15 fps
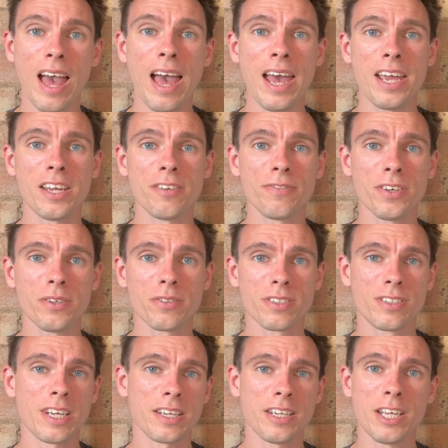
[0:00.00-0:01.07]
Hey folks,
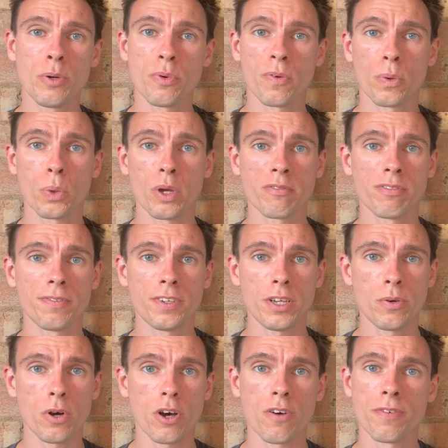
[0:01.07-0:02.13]
Dan here with a quick
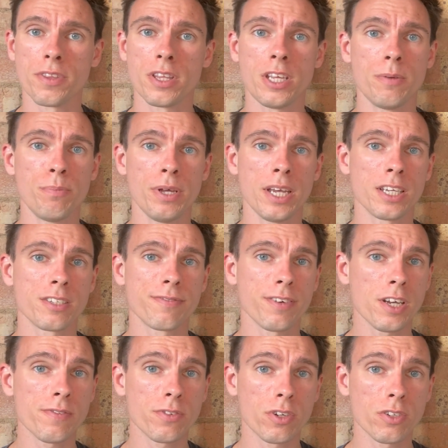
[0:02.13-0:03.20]
review of the
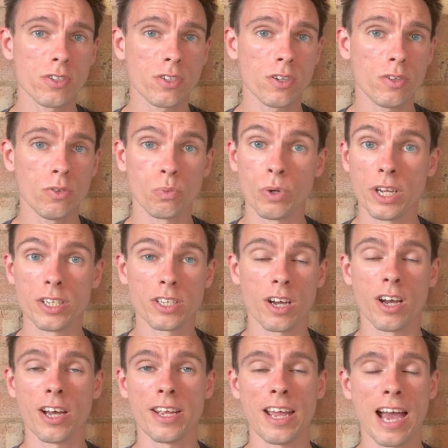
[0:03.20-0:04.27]
PS5 console, which
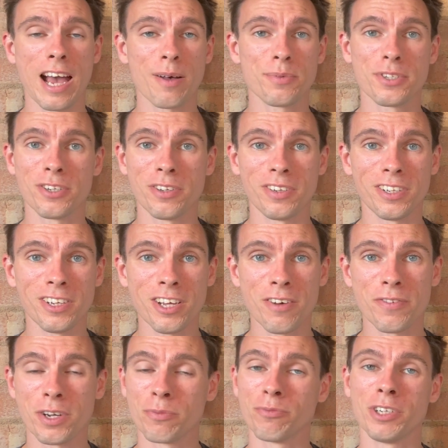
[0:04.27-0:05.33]
I absolutely love
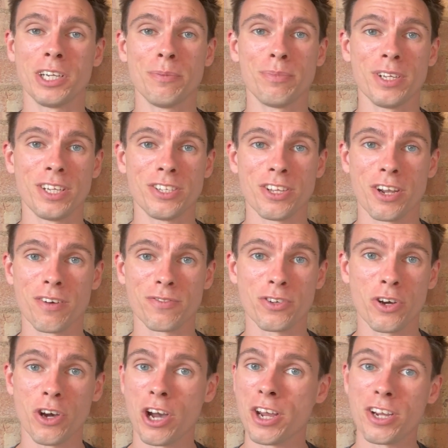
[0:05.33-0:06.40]
and I'm really pleased that I've
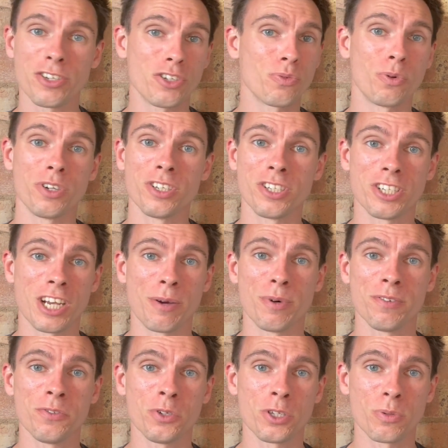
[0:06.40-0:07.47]
got, and I just wanted to share my
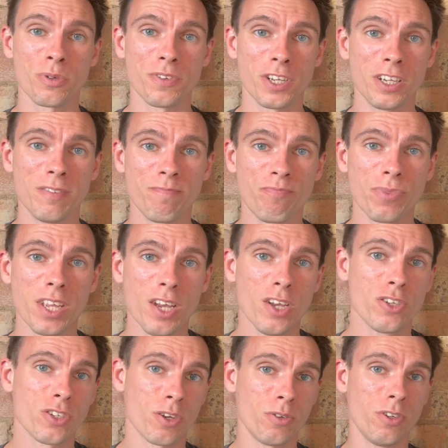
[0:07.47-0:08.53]
thoughts with you.
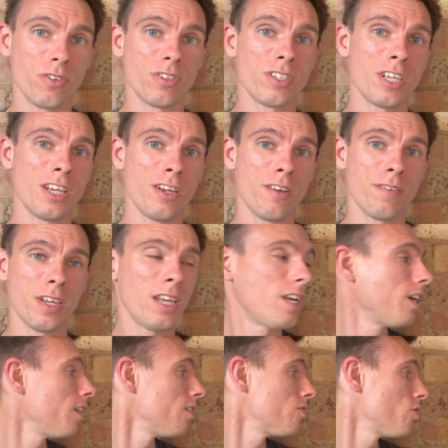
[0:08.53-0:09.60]
So you can see it over
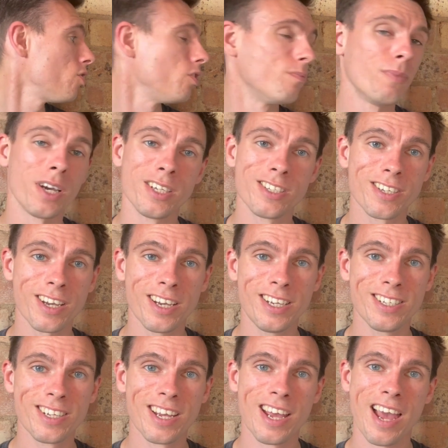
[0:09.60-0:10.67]
here to my
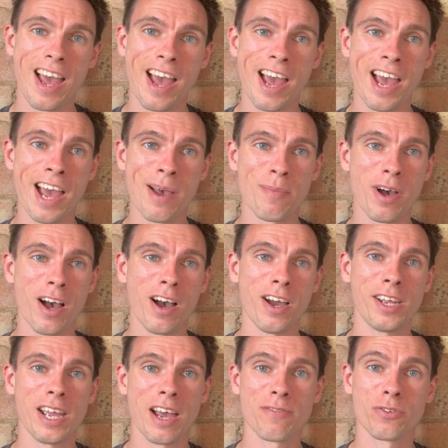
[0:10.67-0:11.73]
side.
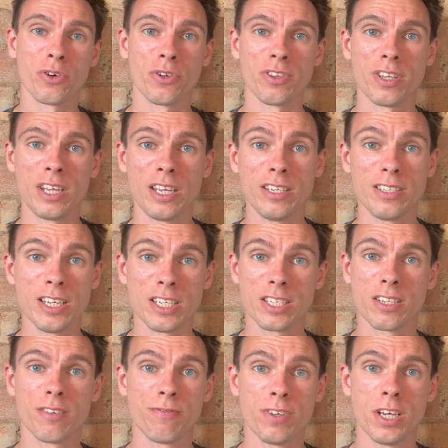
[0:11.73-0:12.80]
I have got the
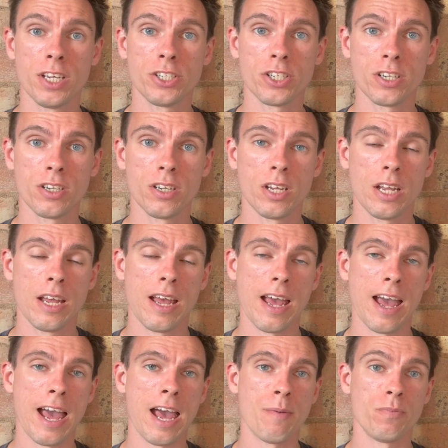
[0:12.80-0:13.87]
disc version,
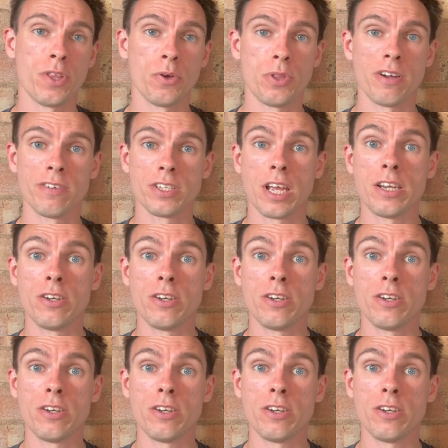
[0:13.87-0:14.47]
though there is a